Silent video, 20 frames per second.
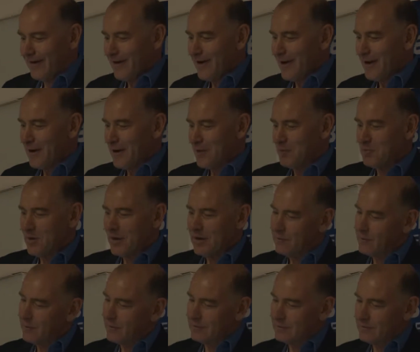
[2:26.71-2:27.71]
But
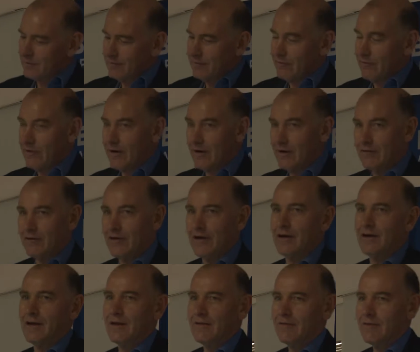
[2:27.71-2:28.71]
was very,
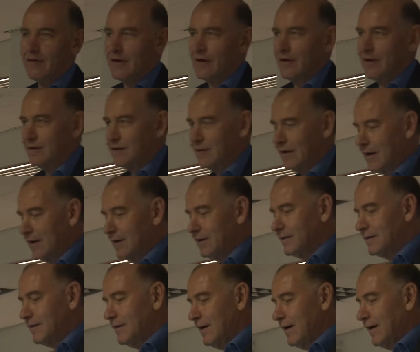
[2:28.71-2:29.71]
very, very
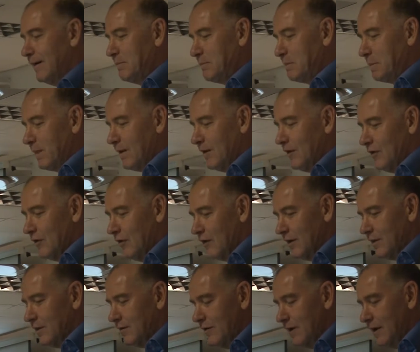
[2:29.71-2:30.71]
articulate on
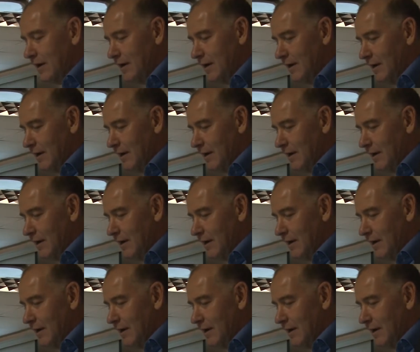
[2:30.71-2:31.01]
R3.